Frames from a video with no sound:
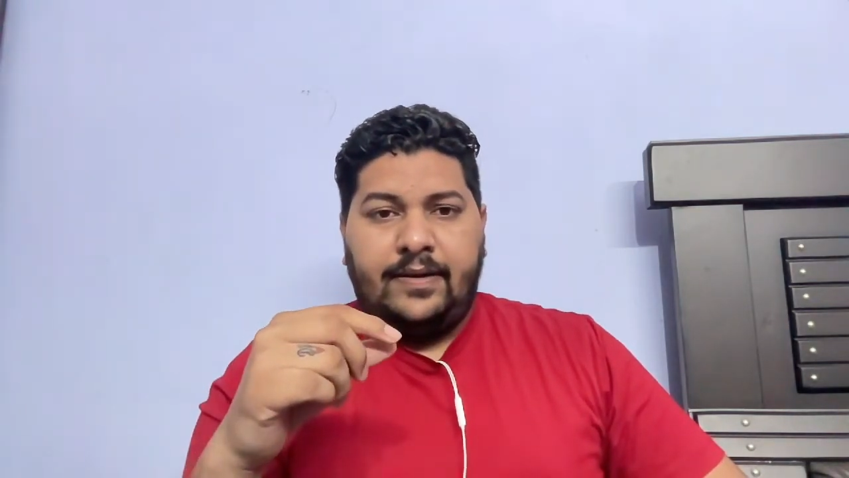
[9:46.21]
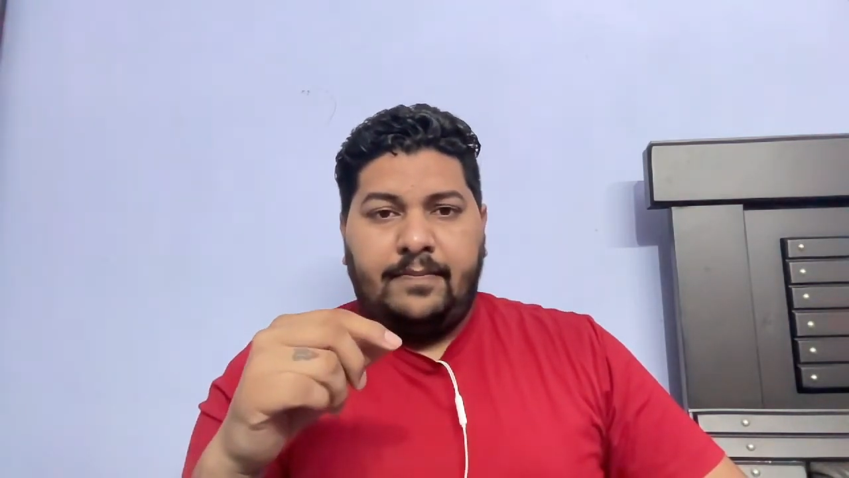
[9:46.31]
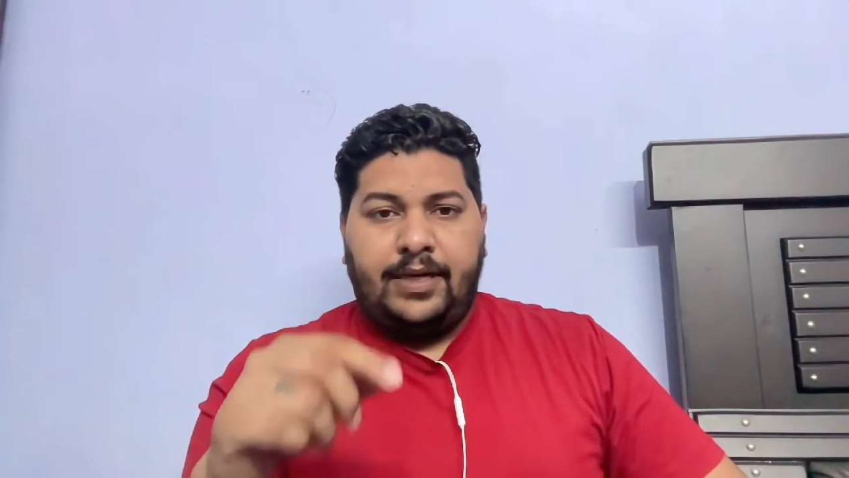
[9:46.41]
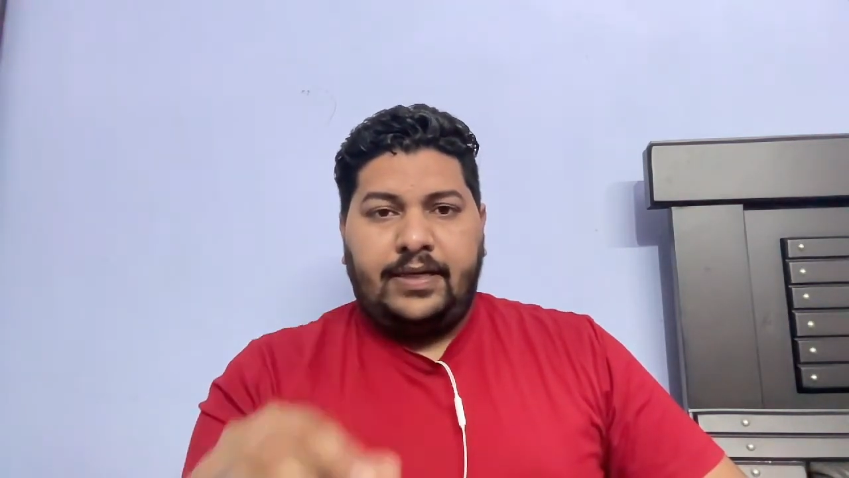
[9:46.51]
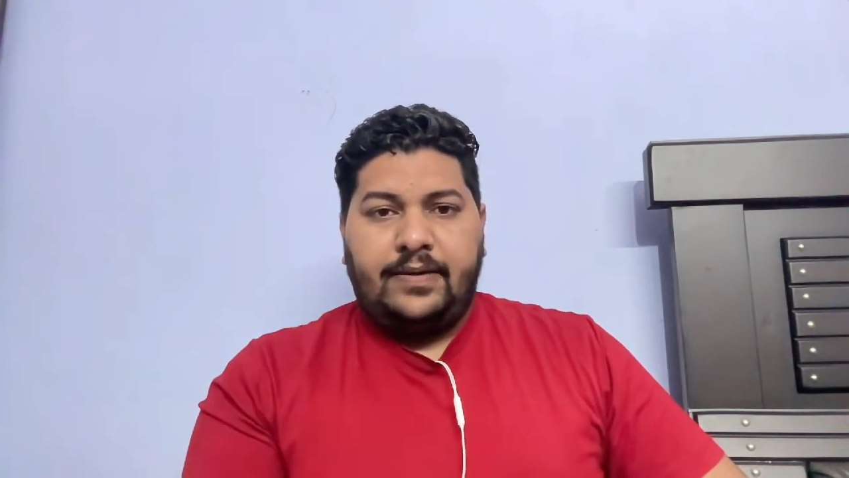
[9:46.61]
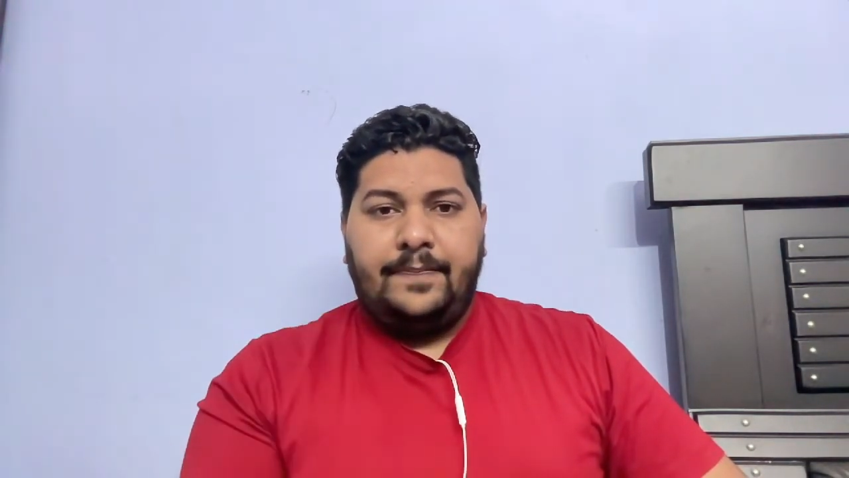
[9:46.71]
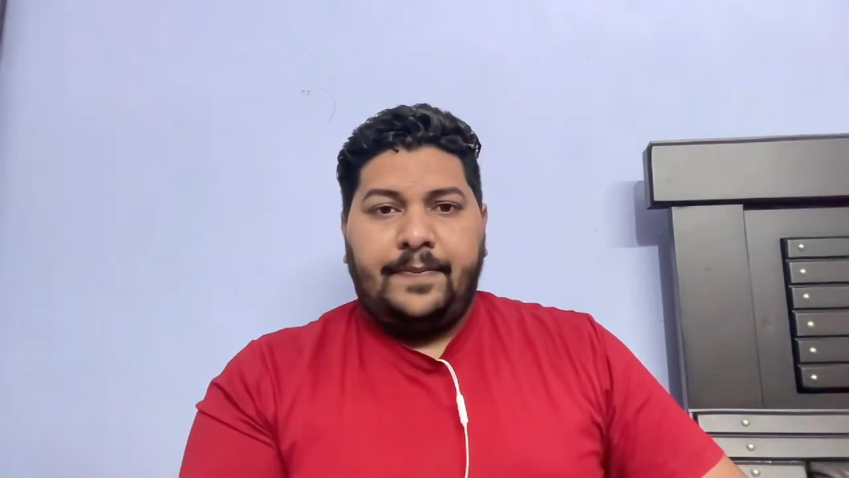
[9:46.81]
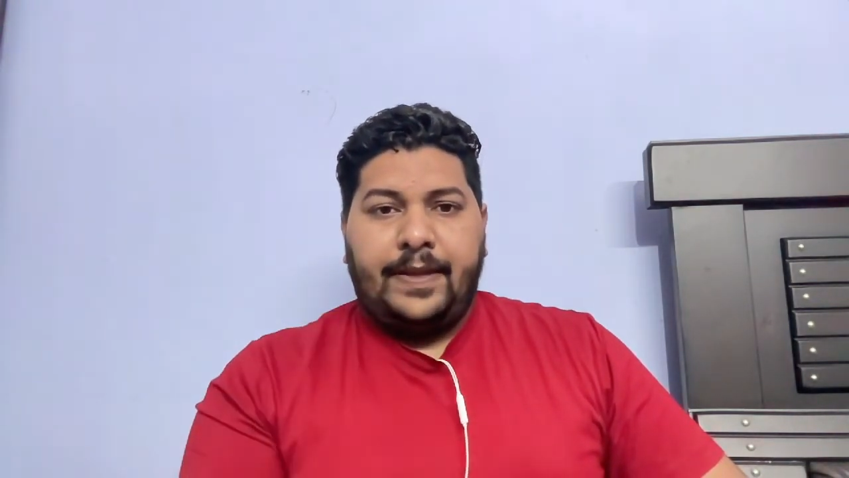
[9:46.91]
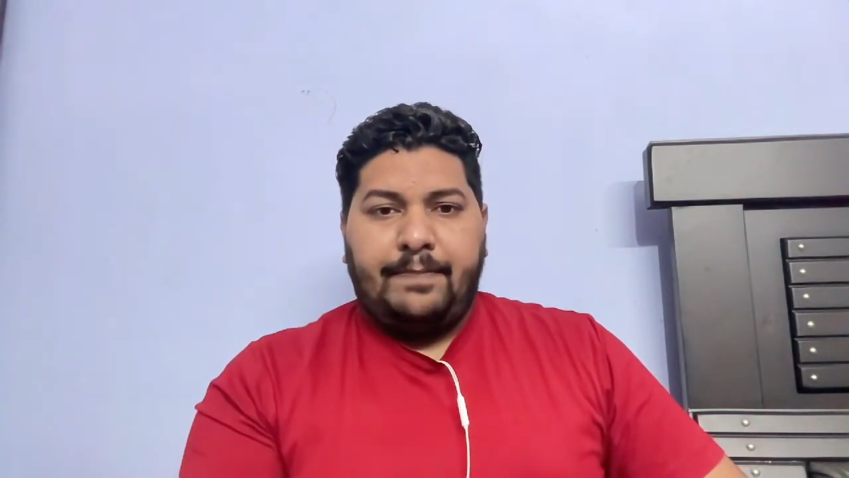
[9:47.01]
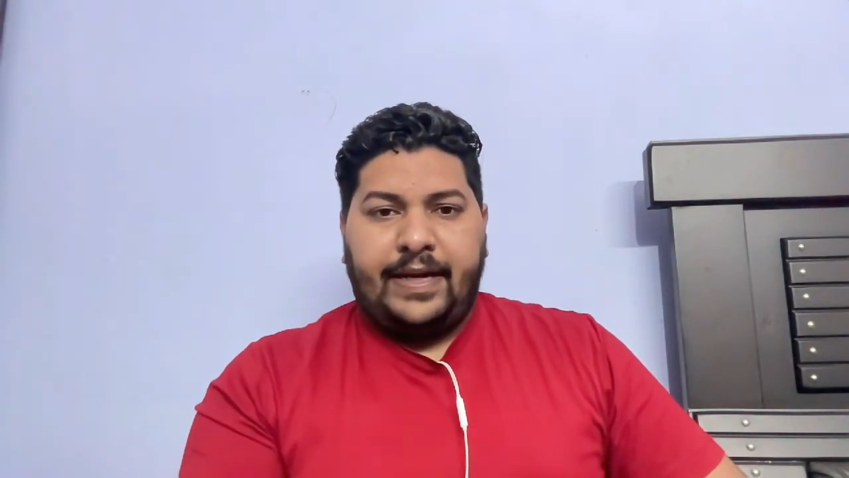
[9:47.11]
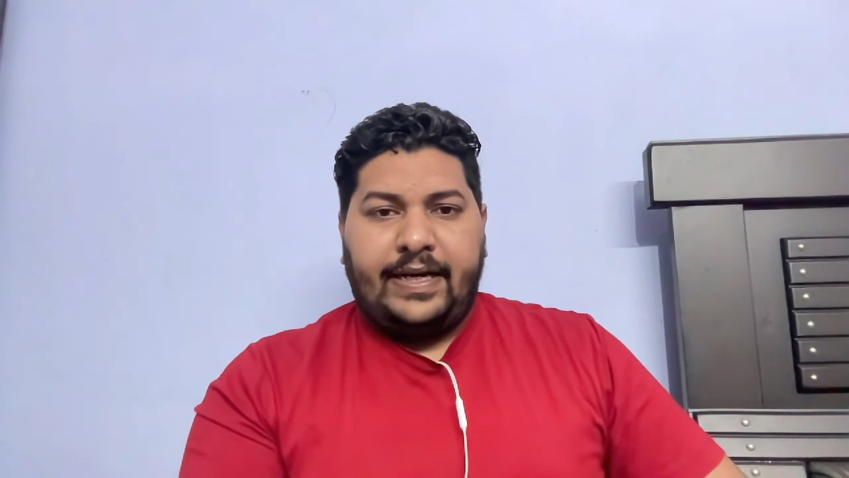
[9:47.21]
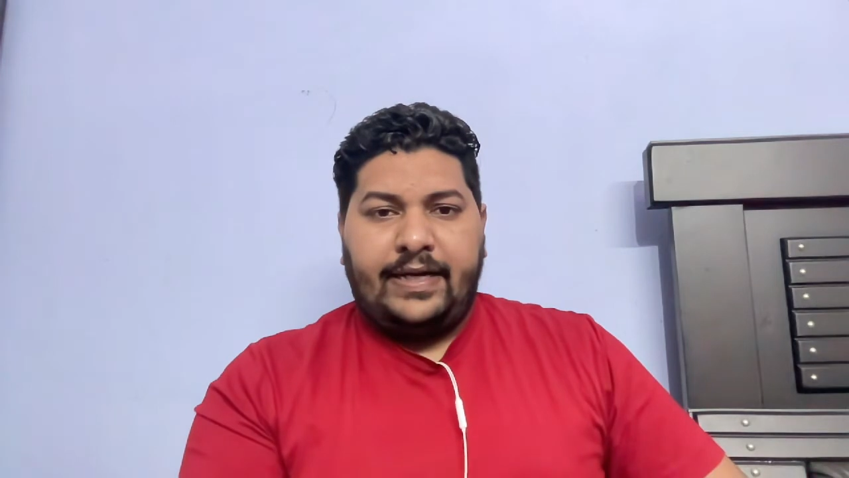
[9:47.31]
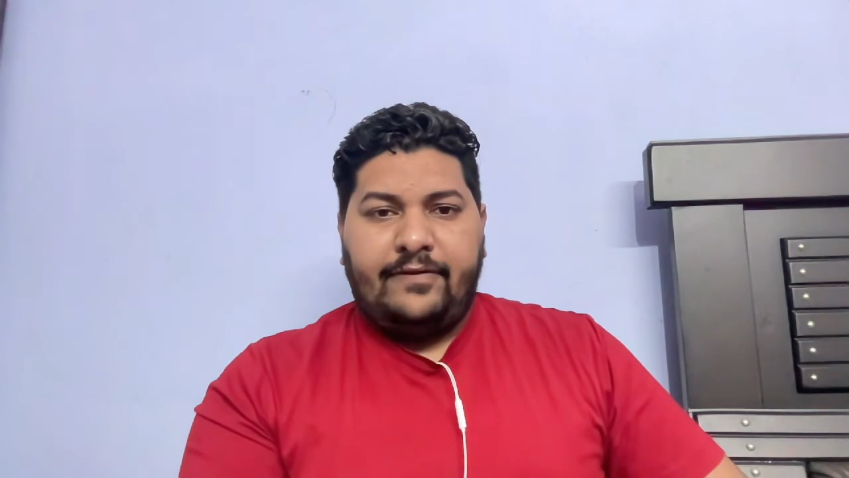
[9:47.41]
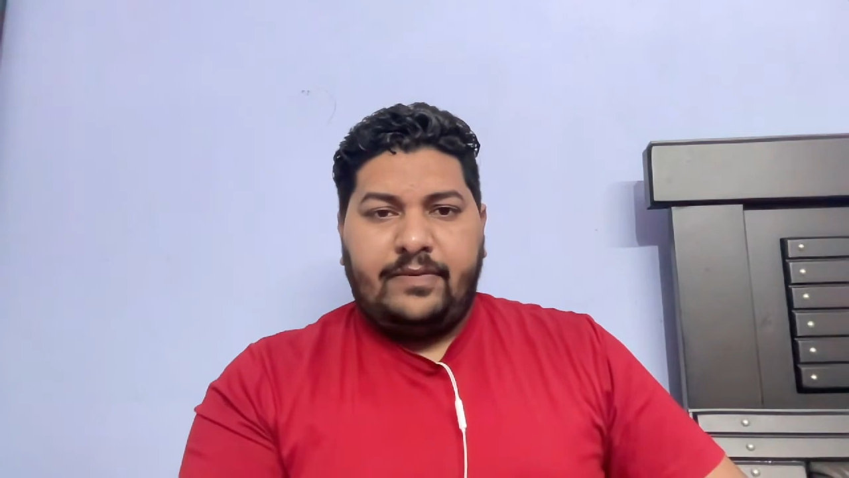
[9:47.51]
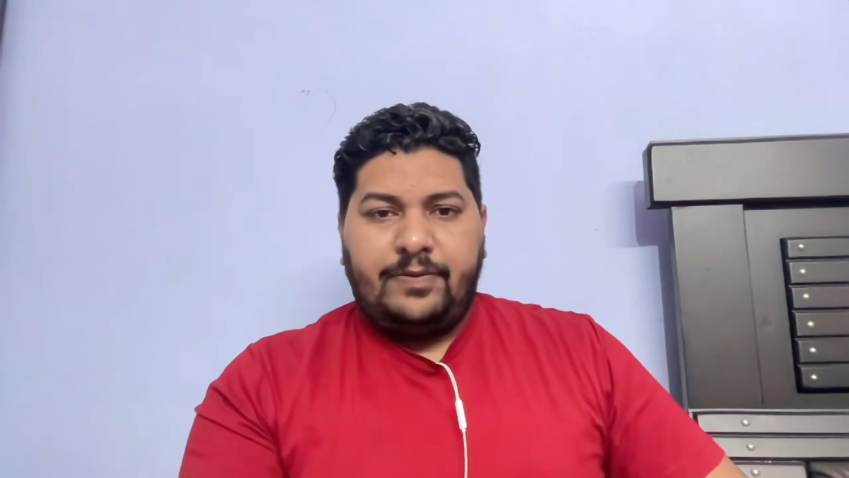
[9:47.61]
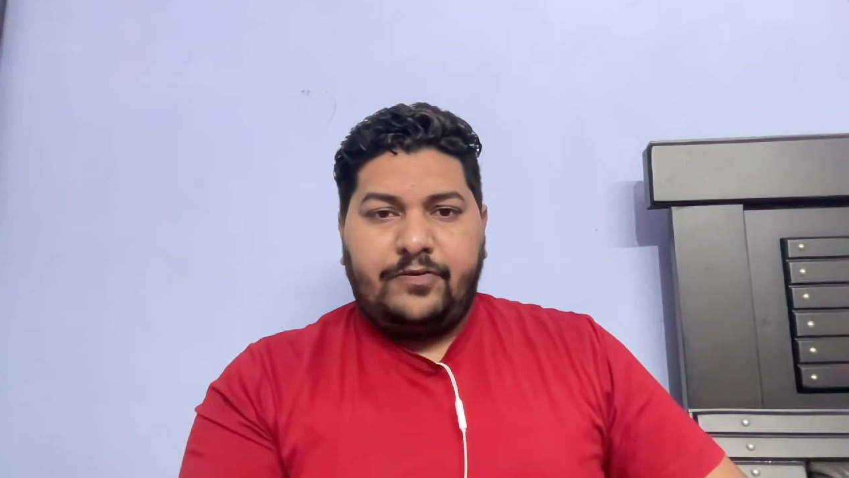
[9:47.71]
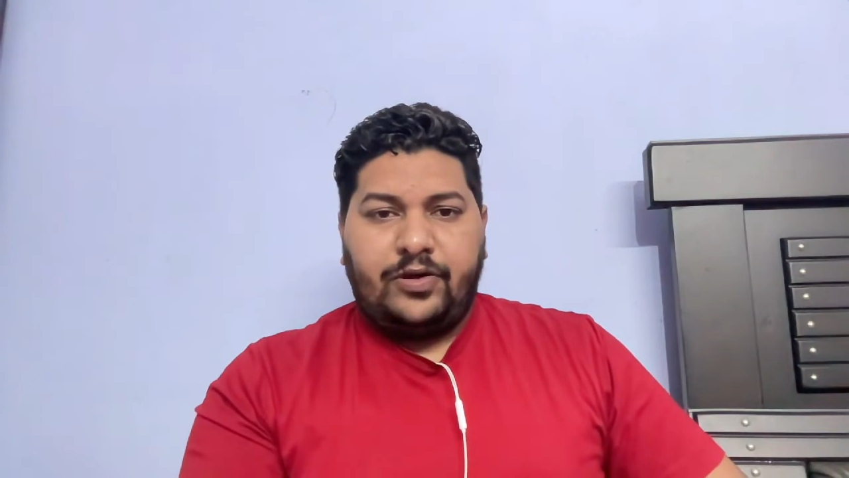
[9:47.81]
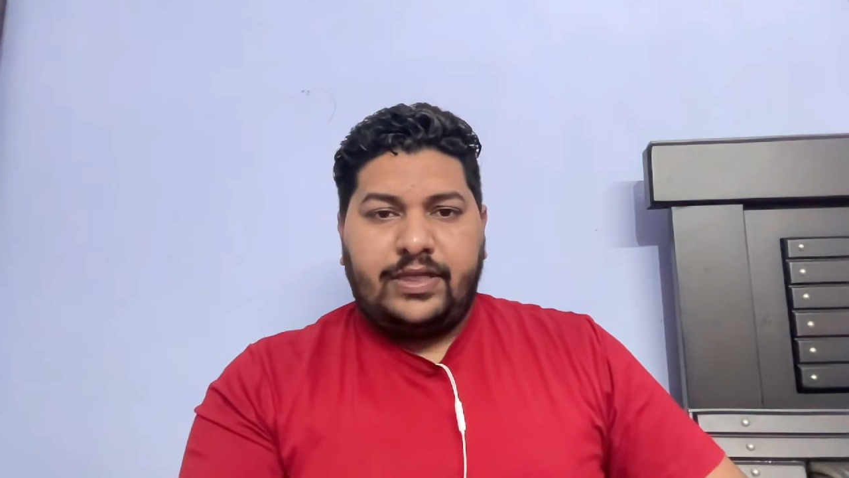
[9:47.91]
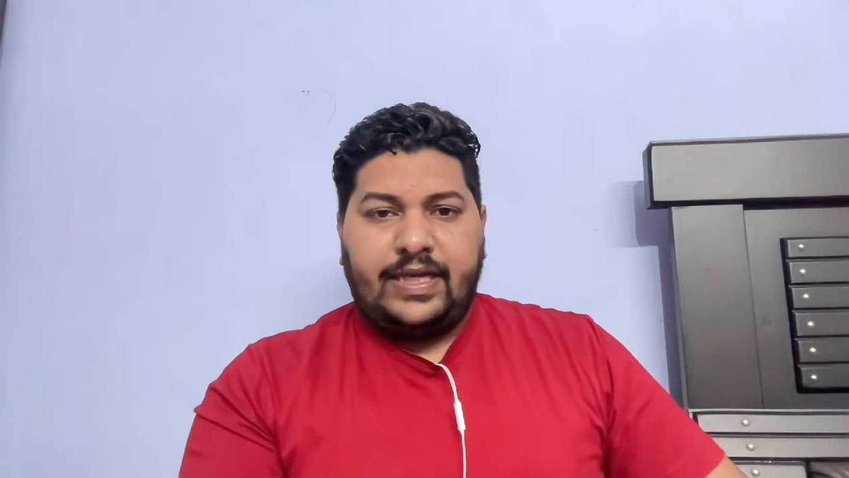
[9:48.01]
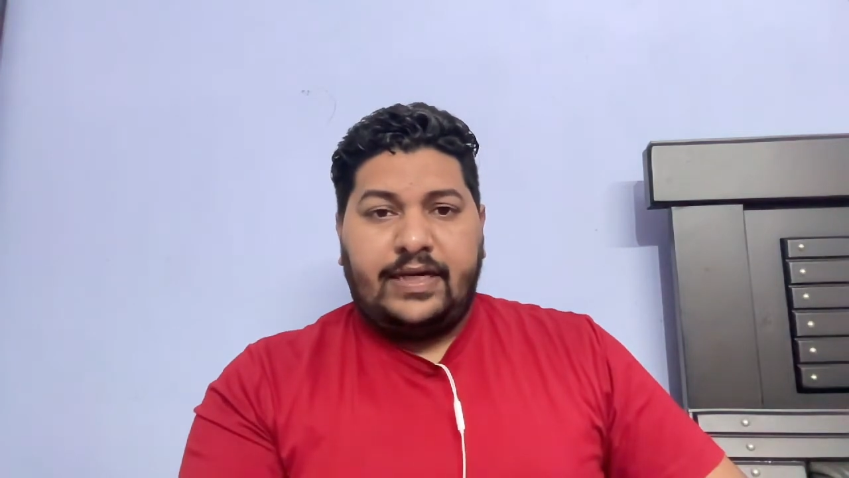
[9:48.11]
But backend developer,
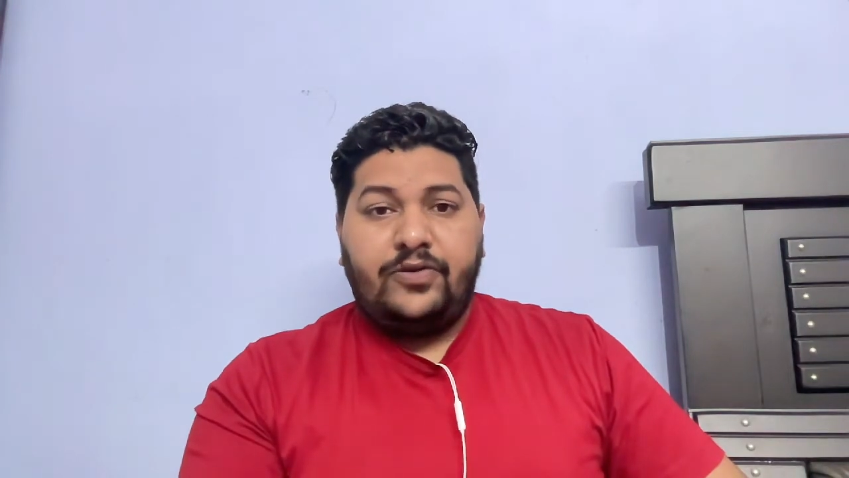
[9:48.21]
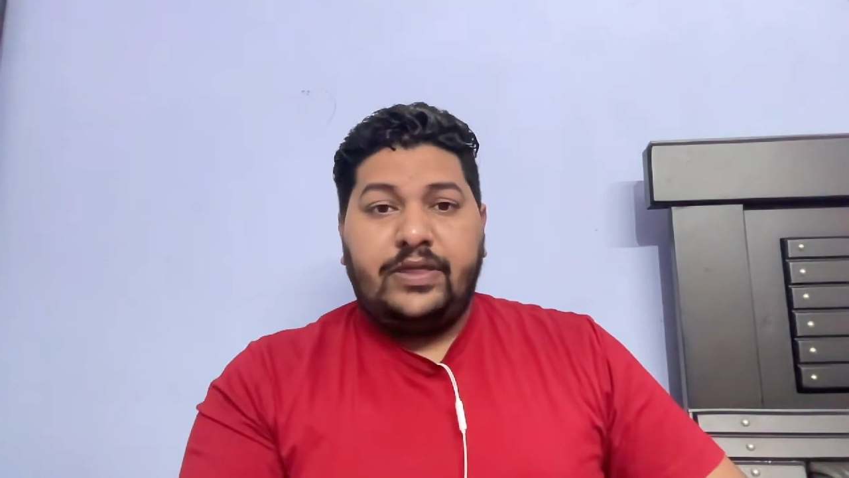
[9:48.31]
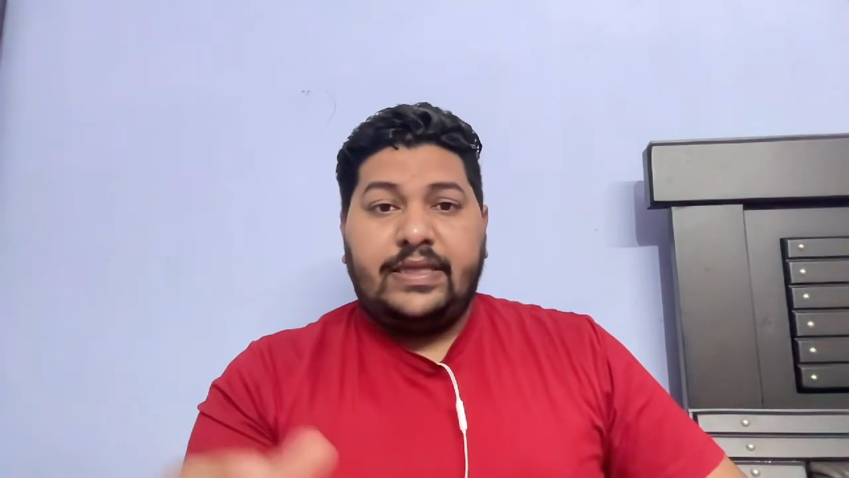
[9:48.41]
what they are doing,